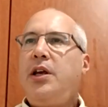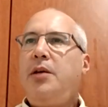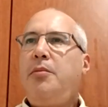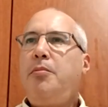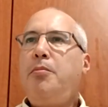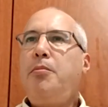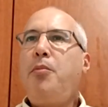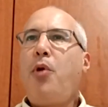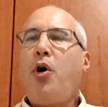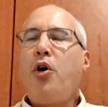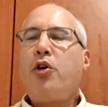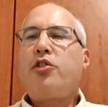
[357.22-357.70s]

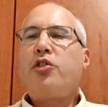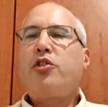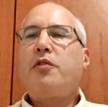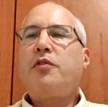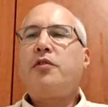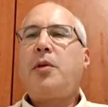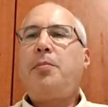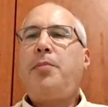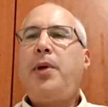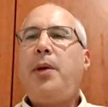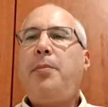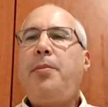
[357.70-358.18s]
most of
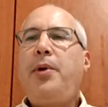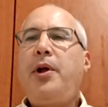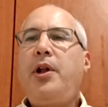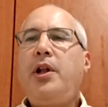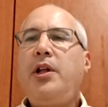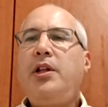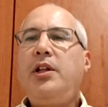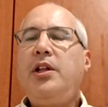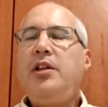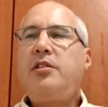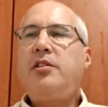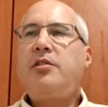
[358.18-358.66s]
the people
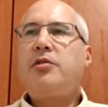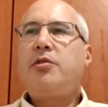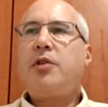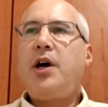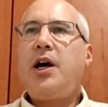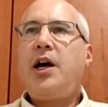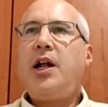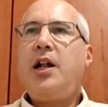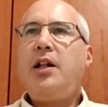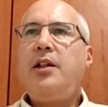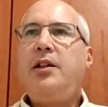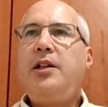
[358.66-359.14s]
in
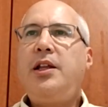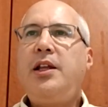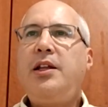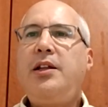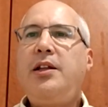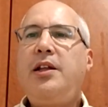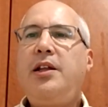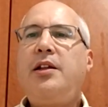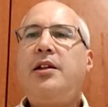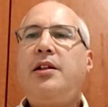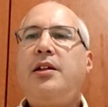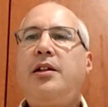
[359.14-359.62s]
Israel
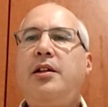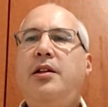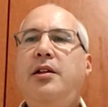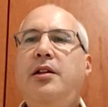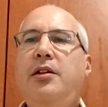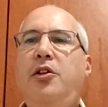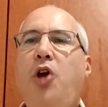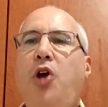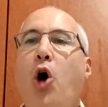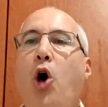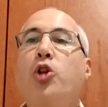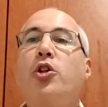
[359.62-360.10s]

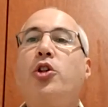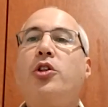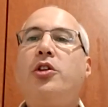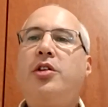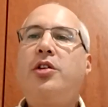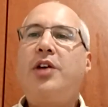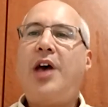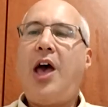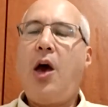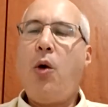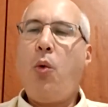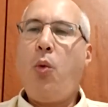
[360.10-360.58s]
don't
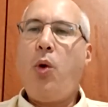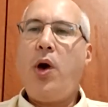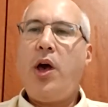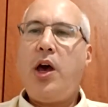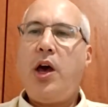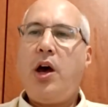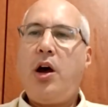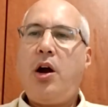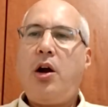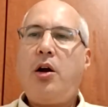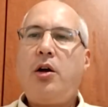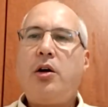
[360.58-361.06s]

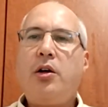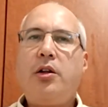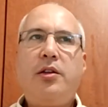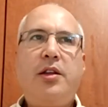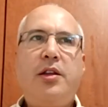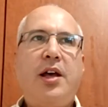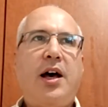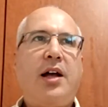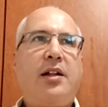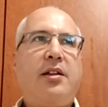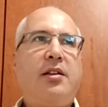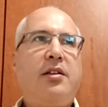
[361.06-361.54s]
aware
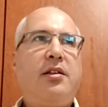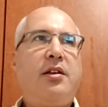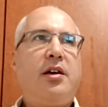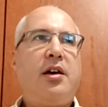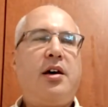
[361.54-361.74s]
that